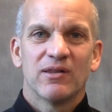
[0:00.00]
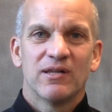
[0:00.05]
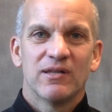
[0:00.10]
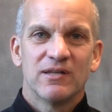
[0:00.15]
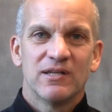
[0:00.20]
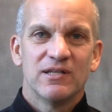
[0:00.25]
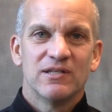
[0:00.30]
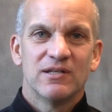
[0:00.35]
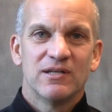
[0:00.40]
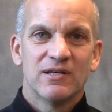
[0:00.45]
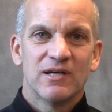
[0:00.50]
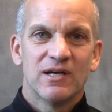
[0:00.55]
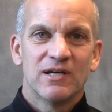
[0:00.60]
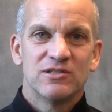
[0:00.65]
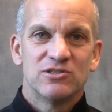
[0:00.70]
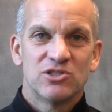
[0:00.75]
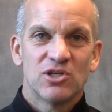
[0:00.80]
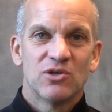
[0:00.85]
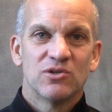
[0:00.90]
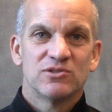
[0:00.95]
Lily
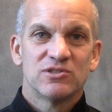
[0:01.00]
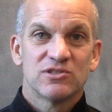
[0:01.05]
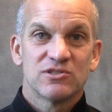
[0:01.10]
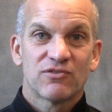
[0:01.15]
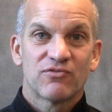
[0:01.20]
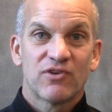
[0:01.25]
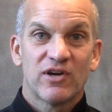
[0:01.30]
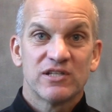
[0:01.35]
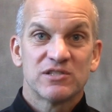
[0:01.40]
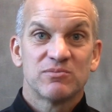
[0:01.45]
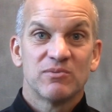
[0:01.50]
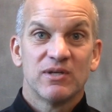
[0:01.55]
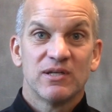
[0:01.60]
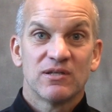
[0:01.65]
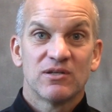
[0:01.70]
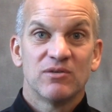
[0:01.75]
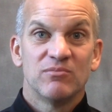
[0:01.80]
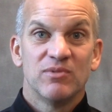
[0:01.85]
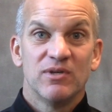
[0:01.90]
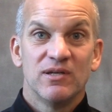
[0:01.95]
Jones is a freshman,
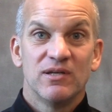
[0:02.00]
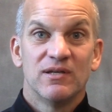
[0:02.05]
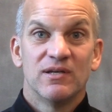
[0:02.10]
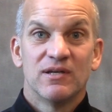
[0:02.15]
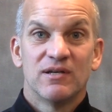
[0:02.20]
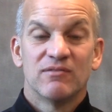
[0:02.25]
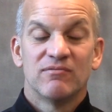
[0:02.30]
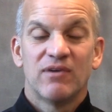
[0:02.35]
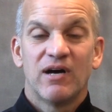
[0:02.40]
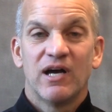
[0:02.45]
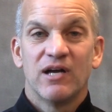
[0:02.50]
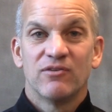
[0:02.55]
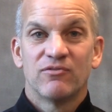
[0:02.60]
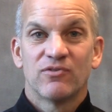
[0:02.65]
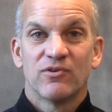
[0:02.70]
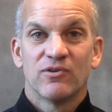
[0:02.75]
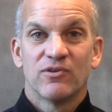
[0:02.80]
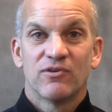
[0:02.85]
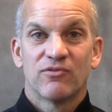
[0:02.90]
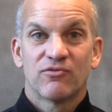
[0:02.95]
could be vying
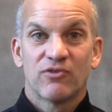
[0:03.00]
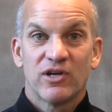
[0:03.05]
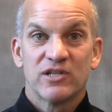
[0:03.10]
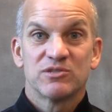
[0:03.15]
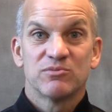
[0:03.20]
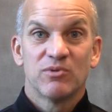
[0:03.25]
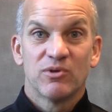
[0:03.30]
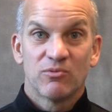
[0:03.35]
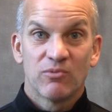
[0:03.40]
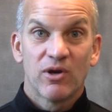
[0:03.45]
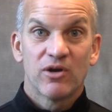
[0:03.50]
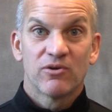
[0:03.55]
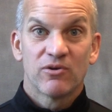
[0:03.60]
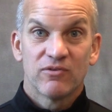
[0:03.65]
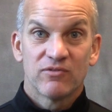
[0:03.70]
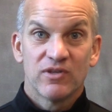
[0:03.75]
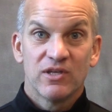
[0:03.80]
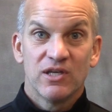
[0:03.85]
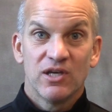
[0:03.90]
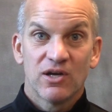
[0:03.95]
for the freshman runner
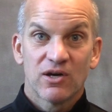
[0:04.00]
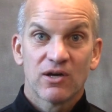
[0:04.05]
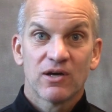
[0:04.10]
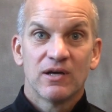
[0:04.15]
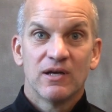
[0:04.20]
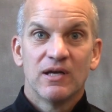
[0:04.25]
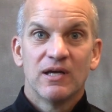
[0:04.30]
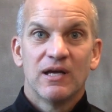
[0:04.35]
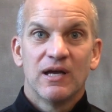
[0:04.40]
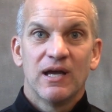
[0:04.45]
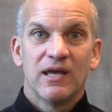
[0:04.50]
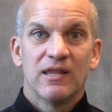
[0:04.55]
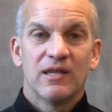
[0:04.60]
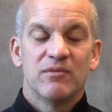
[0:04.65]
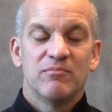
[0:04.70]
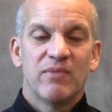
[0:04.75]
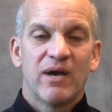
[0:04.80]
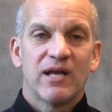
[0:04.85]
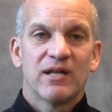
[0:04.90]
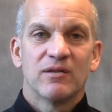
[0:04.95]
of the year. And
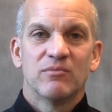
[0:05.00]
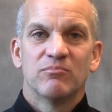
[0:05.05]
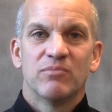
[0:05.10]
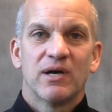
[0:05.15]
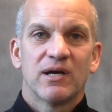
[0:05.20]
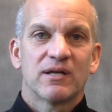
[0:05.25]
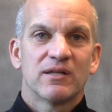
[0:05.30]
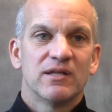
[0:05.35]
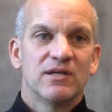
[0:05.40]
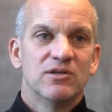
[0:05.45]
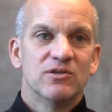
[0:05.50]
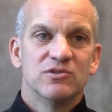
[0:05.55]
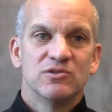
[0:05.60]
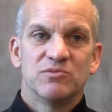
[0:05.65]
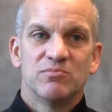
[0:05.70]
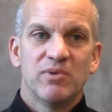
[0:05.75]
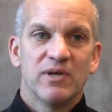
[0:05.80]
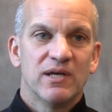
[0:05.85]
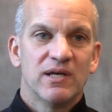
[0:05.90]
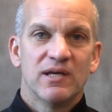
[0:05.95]
then Madeline Buckley, who's
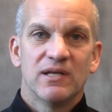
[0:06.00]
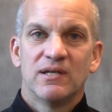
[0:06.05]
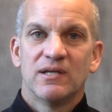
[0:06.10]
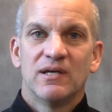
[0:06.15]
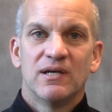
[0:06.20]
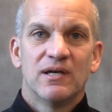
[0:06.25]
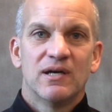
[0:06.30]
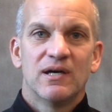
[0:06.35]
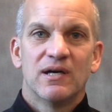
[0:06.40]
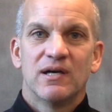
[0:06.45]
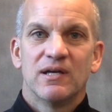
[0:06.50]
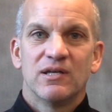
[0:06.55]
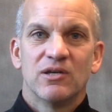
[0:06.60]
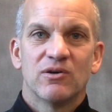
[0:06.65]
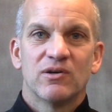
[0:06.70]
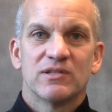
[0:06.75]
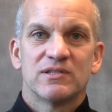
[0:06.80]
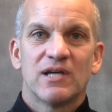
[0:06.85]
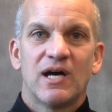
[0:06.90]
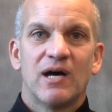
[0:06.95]
been
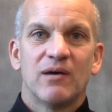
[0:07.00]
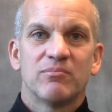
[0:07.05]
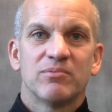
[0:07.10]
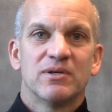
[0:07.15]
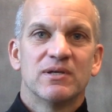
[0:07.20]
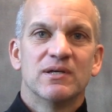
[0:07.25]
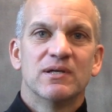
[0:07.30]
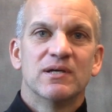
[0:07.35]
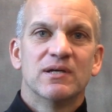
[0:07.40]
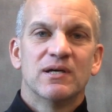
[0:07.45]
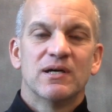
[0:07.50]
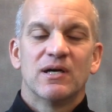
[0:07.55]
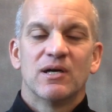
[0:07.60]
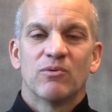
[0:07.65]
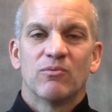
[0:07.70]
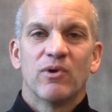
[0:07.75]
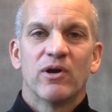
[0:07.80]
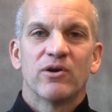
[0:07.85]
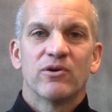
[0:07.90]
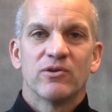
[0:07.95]
a top
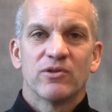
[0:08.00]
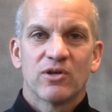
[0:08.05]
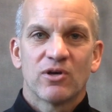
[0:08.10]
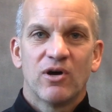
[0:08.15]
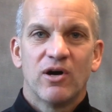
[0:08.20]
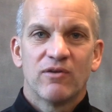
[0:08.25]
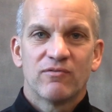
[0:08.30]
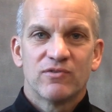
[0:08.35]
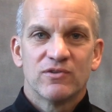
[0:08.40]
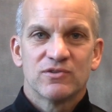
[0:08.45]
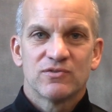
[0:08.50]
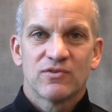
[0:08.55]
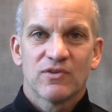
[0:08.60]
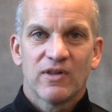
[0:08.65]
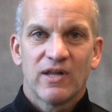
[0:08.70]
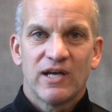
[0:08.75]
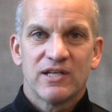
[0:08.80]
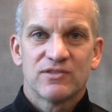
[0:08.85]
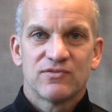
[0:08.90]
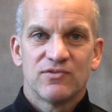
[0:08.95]
runner in the conference for the
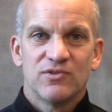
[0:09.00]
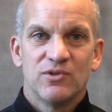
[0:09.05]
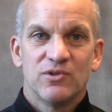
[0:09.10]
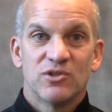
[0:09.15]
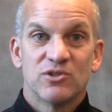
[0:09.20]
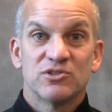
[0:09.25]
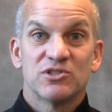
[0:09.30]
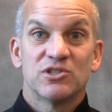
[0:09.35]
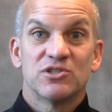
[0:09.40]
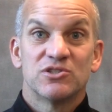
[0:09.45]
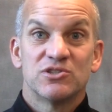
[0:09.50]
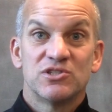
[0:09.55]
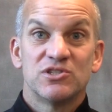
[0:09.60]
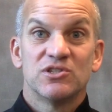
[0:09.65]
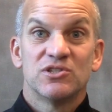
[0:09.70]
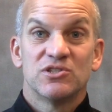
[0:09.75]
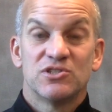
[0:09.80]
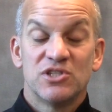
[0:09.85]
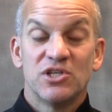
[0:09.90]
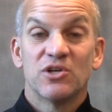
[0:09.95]
last few years, and
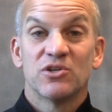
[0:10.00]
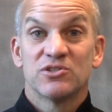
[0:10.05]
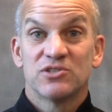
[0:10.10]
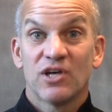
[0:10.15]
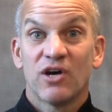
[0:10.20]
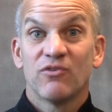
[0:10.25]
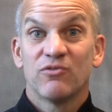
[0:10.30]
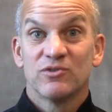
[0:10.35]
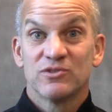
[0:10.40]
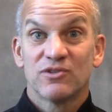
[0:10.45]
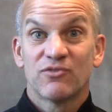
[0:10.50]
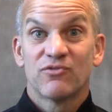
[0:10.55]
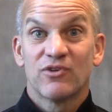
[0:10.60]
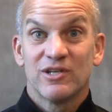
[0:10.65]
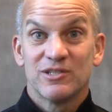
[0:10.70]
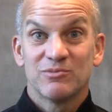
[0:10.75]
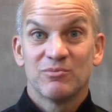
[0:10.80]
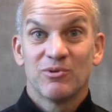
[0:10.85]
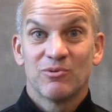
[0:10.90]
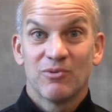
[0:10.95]
she herself was a
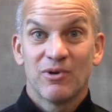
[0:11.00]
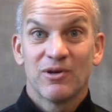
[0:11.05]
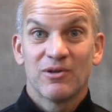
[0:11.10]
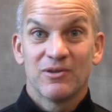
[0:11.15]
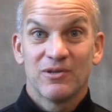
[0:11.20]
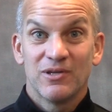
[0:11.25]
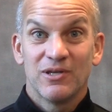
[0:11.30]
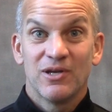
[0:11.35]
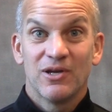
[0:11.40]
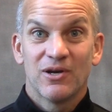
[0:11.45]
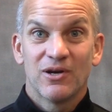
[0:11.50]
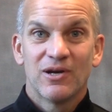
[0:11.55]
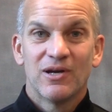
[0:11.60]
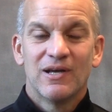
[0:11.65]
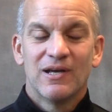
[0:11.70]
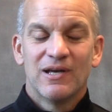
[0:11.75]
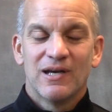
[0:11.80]
freshman runner of the year.